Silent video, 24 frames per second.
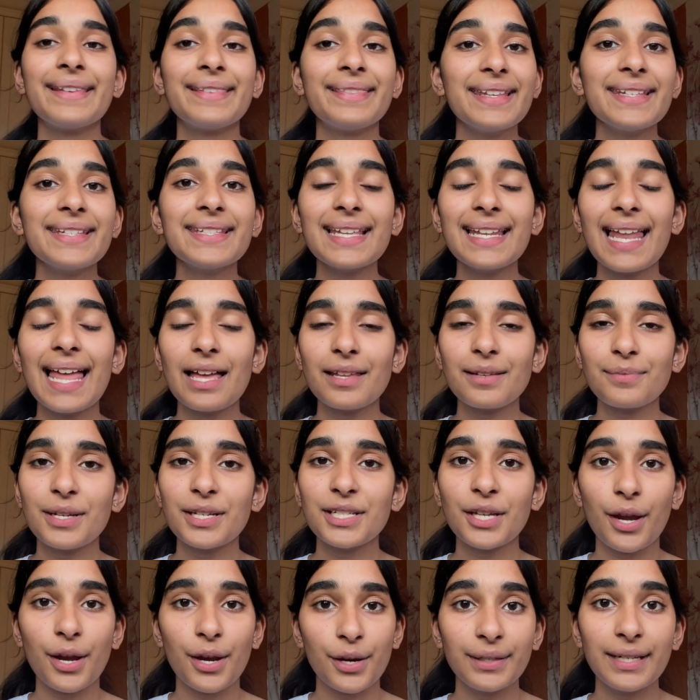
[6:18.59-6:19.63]
This allowed me
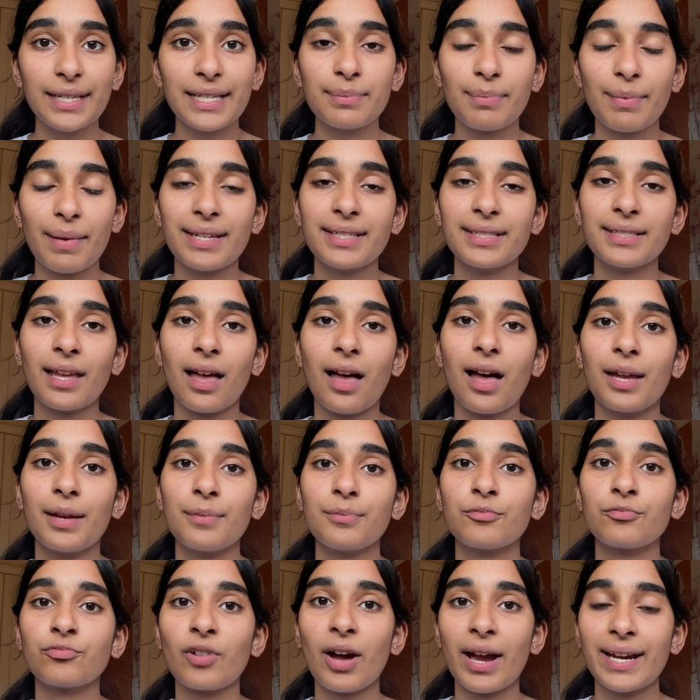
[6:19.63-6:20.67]
to only spend
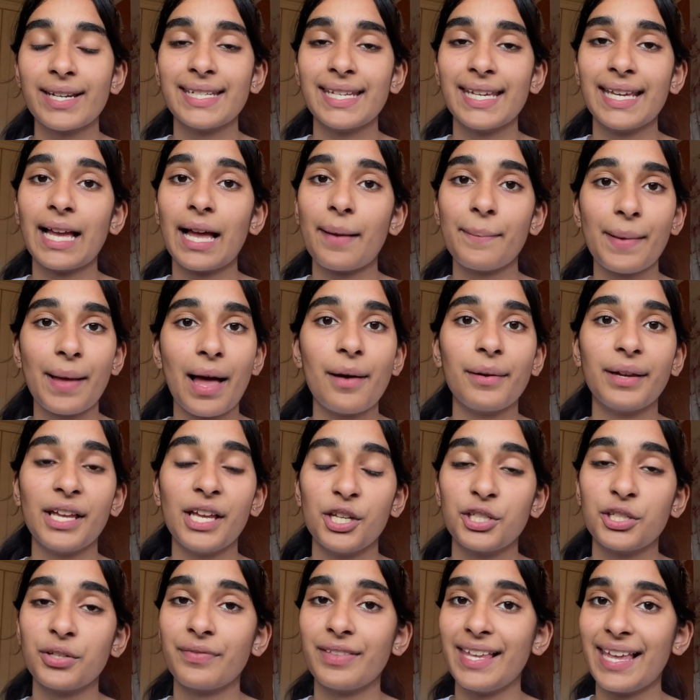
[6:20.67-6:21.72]
time writing about
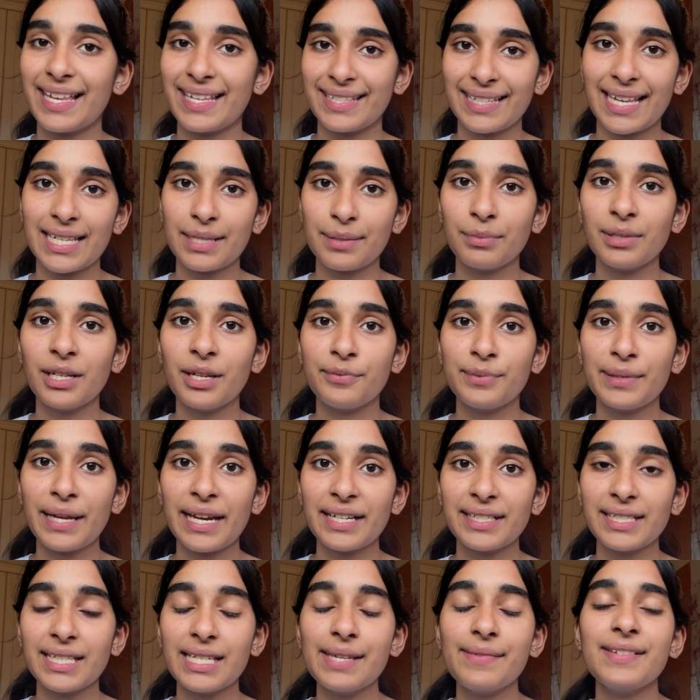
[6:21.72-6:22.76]
each of the assessment
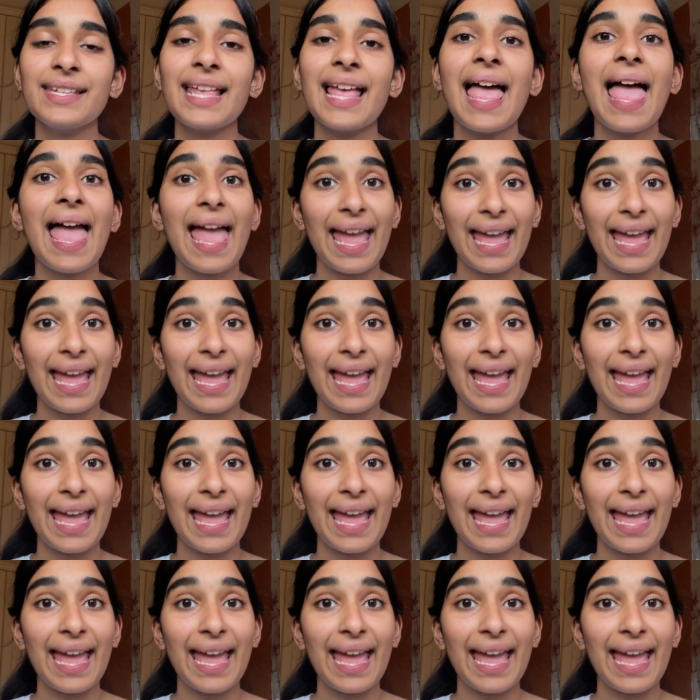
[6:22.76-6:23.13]
objectives,